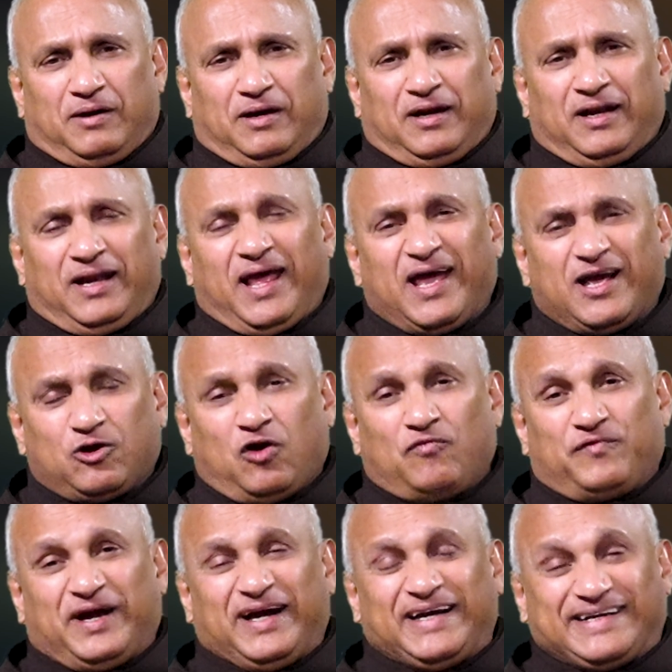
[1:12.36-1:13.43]
lack
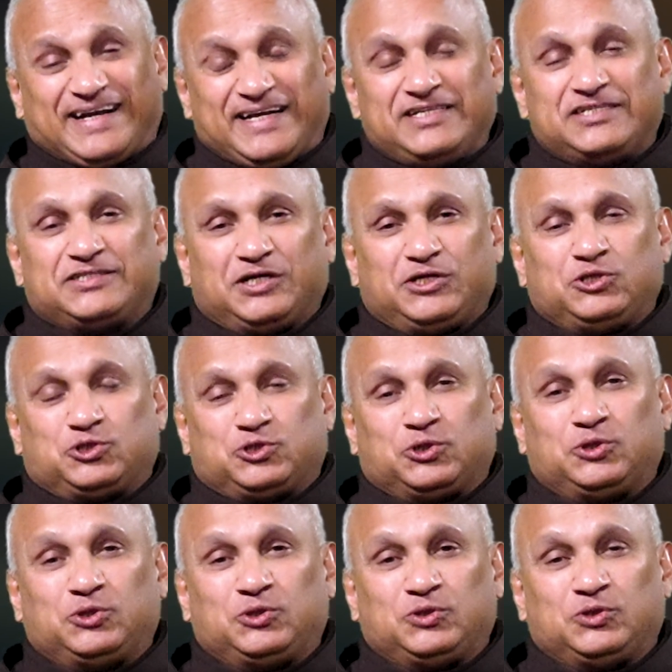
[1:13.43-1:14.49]
of attention
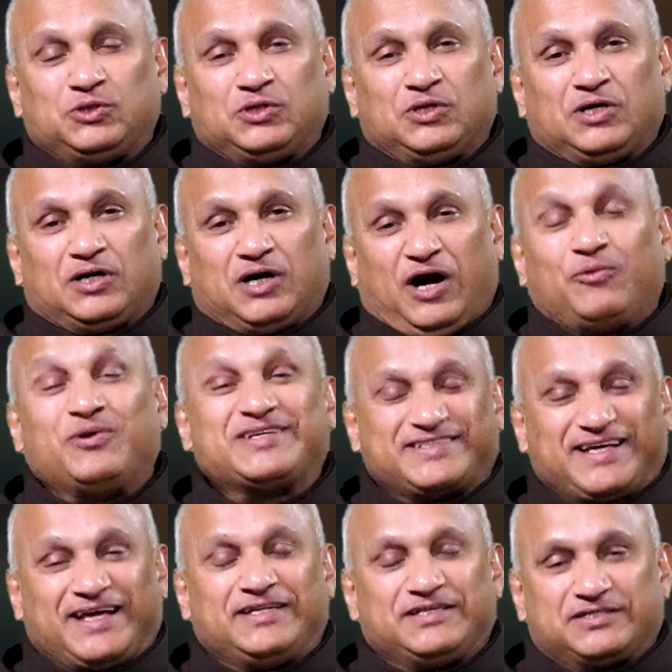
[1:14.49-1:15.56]
to our
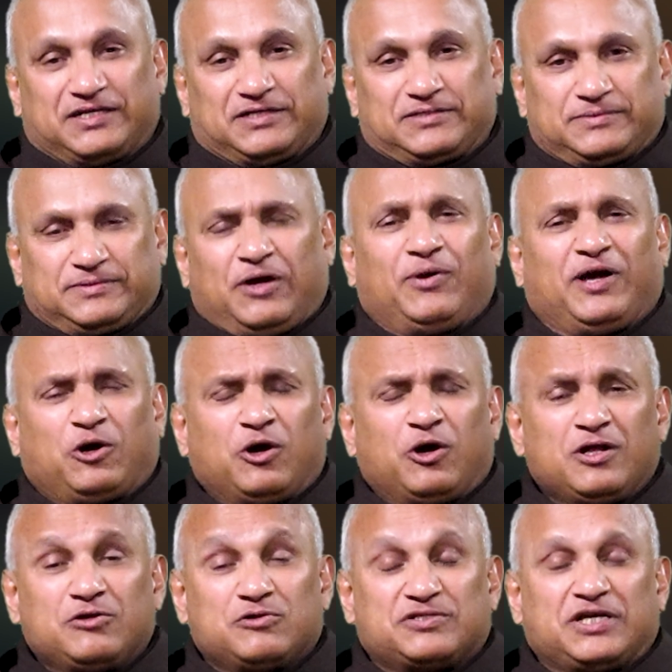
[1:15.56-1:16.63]
senses. Now,
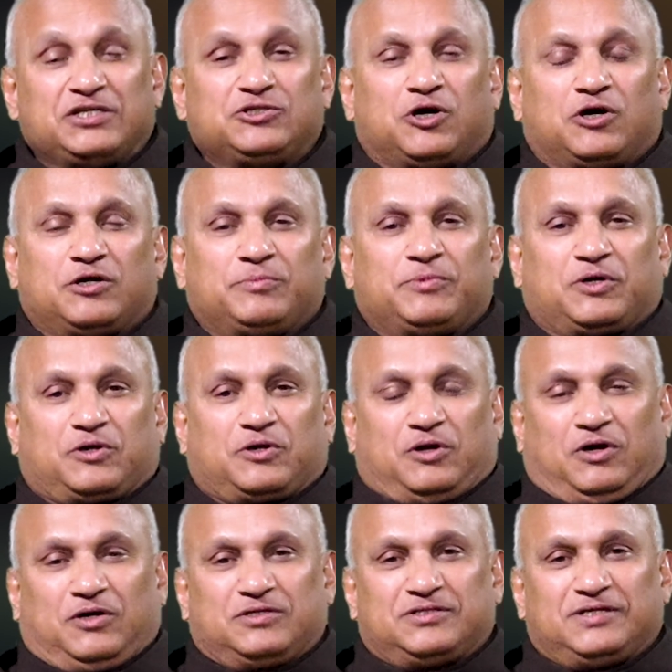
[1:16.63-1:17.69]
according to St. John of the
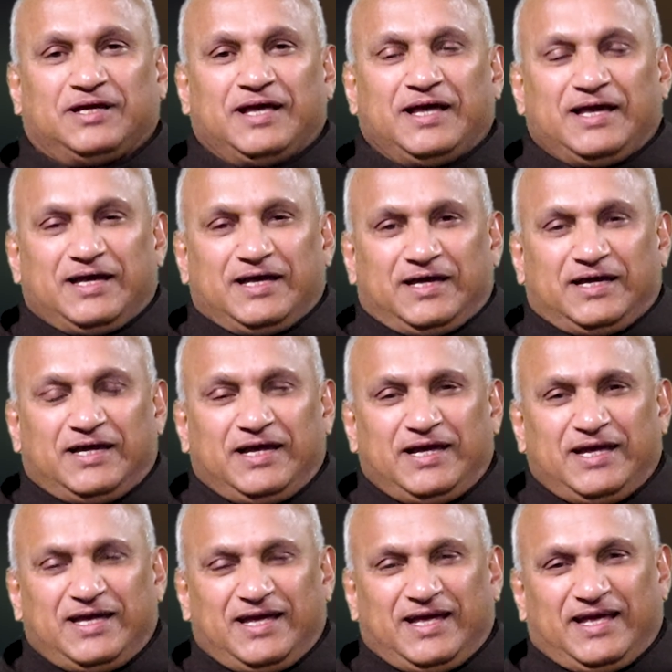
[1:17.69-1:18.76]
Cross,
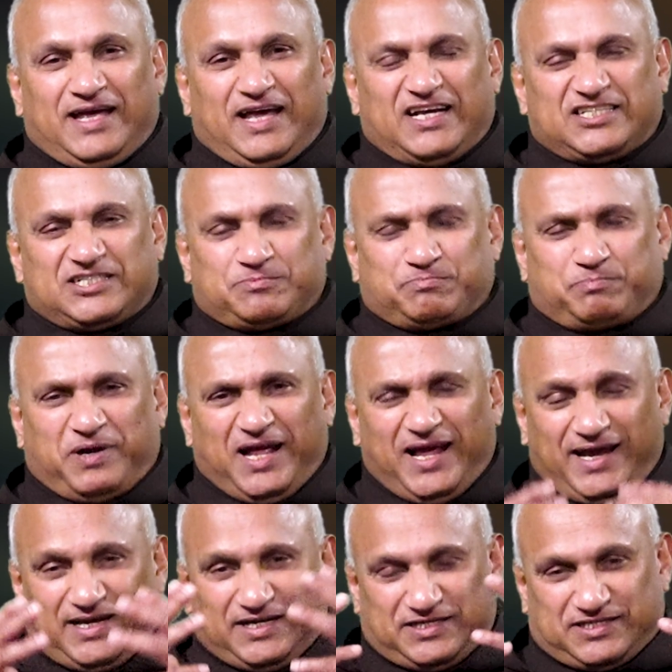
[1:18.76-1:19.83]
he
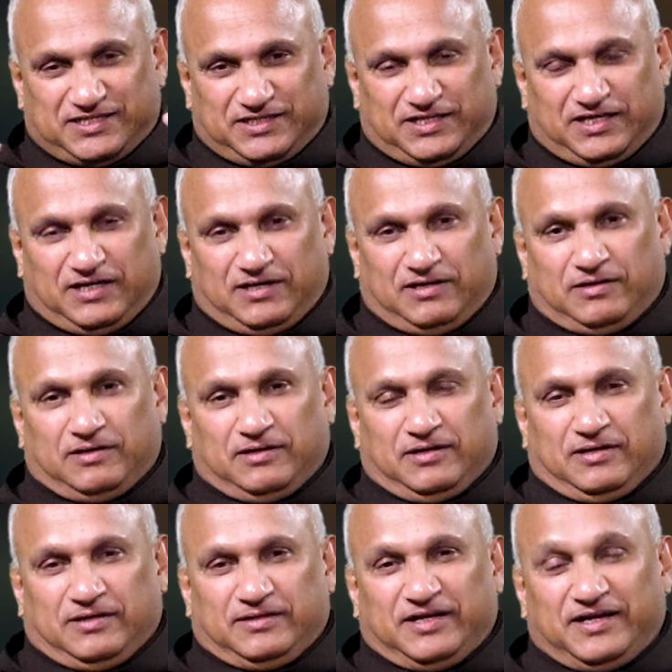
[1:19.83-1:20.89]
explains the
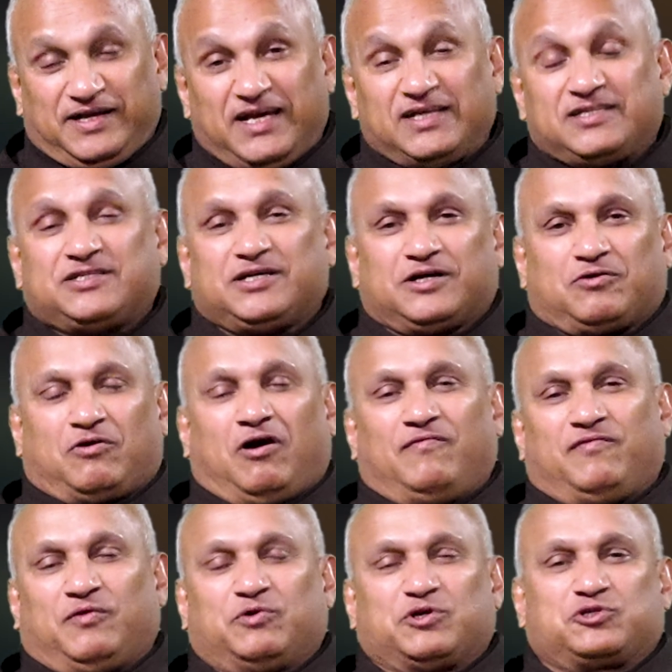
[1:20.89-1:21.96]
nature
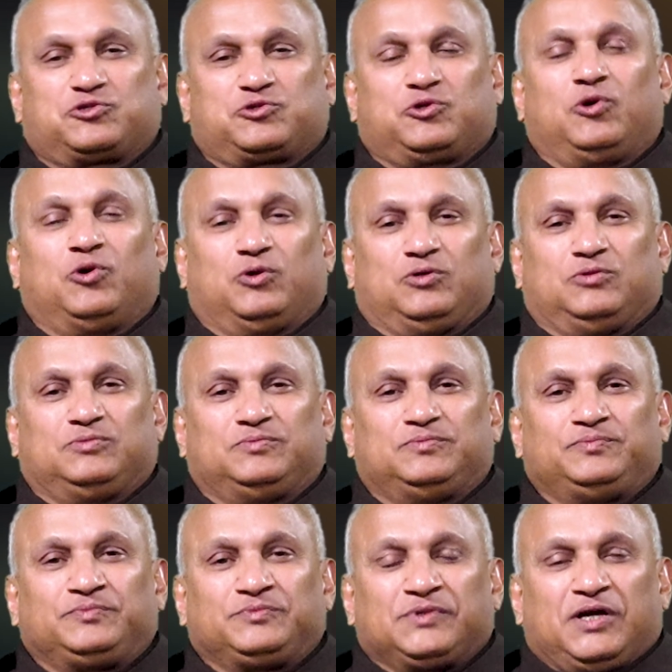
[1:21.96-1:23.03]
of our soul.
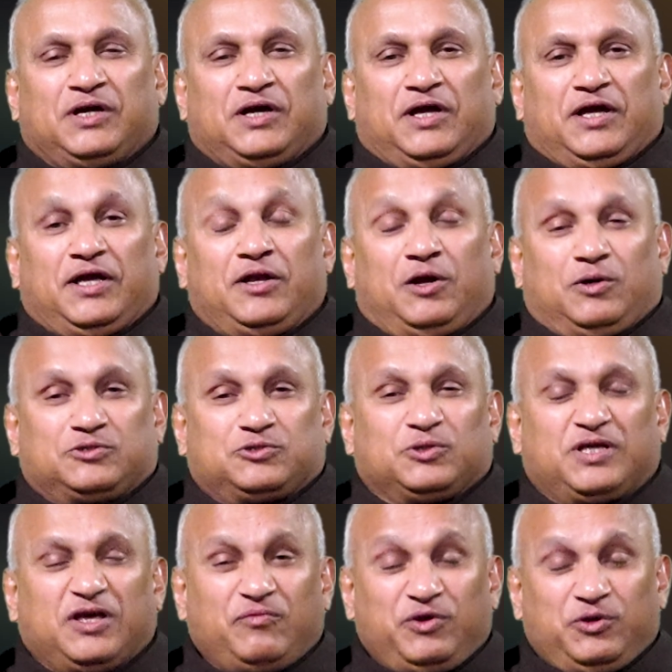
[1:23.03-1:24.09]
To
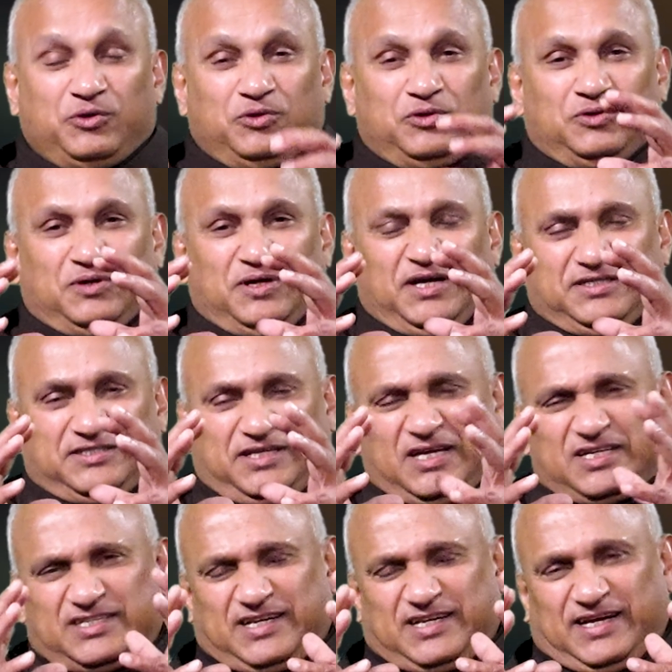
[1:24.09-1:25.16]
give you
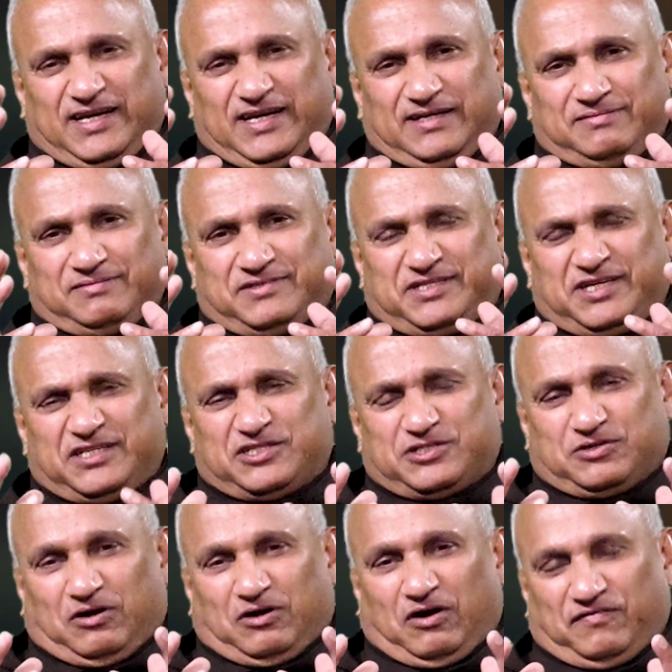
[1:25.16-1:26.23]
just a
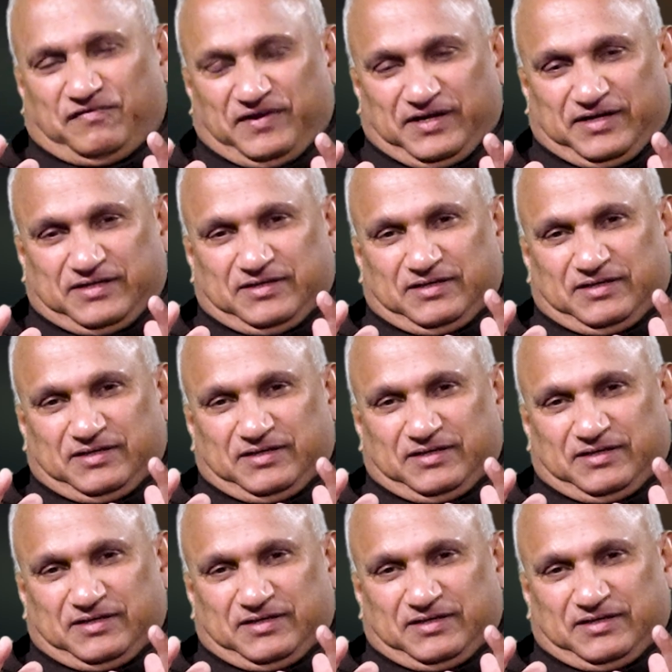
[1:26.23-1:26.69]
gist of it,